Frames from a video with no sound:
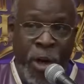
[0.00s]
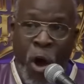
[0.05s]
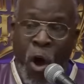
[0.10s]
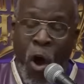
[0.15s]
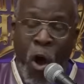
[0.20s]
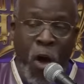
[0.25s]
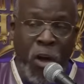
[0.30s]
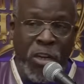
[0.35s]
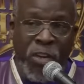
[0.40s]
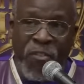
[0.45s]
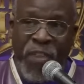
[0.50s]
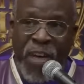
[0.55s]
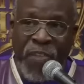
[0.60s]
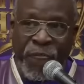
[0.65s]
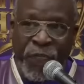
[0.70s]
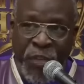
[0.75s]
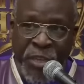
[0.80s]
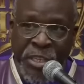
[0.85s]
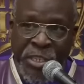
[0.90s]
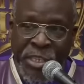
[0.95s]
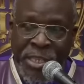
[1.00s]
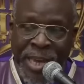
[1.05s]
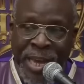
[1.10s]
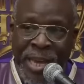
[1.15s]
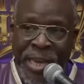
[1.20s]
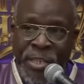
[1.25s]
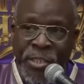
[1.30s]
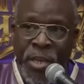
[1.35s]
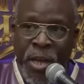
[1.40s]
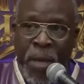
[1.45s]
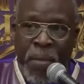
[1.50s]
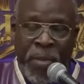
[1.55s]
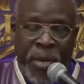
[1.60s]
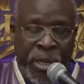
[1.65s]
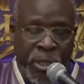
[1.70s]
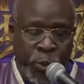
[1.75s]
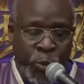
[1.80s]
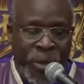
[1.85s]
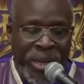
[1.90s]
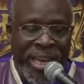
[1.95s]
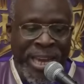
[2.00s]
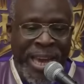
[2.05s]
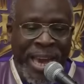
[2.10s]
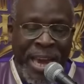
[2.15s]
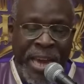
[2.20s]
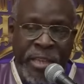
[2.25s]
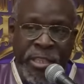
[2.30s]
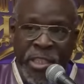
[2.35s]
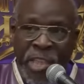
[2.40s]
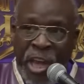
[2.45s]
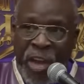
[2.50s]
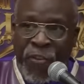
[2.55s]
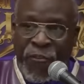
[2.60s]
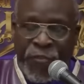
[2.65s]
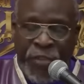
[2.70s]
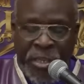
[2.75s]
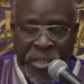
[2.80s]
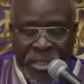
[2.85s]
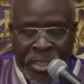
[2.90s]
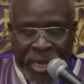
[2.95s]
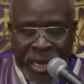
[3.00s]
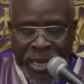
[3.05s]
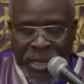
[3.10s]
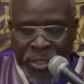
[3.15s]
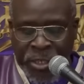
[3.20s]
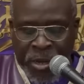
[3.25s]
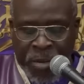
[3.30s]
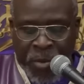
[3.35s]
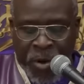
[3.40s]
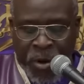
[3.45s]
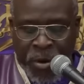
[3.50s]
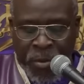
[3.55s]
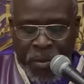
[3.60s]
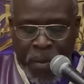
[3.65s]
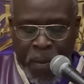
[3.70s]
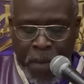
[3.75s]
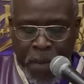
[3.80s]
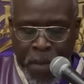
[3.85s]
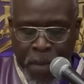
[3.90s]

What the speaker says: And all of our feast days, because we gained their feast days. Come on.